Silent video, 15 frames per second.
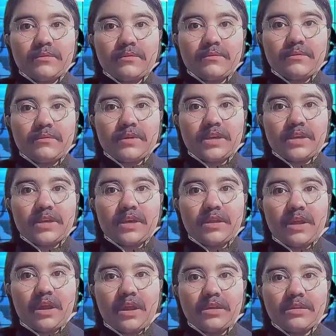
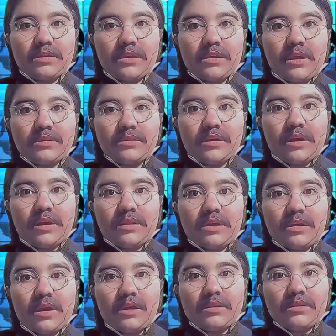Practically, the
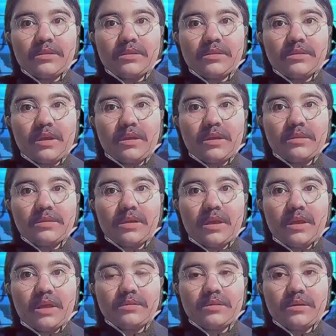electron. That is a
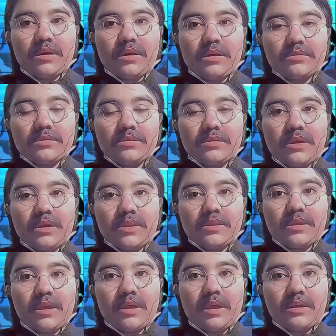subatomic
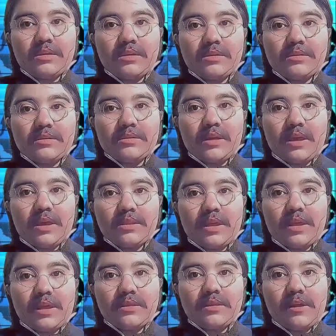particle. Because
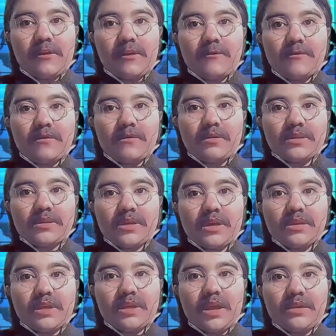you know, is
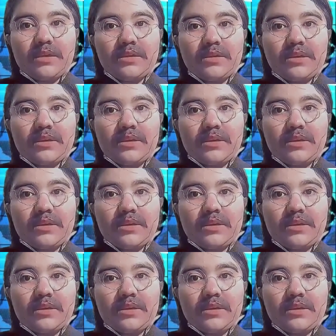subatomic.